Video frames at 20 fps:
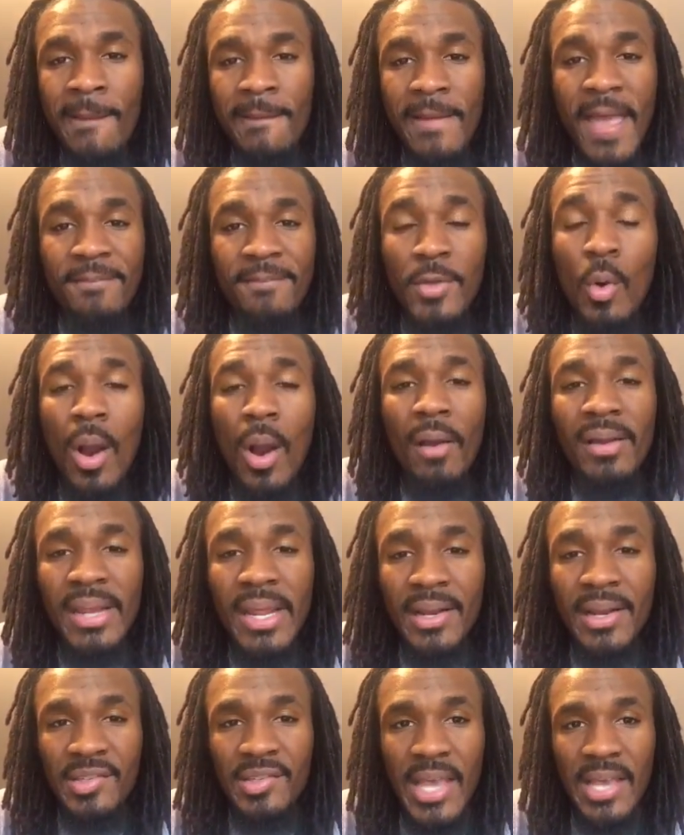If you are an
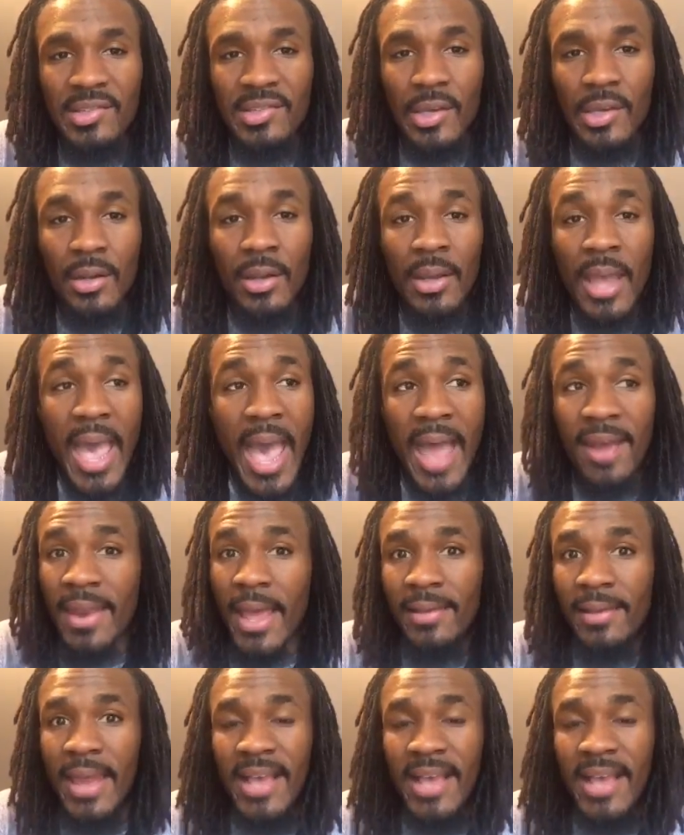intercessor and that,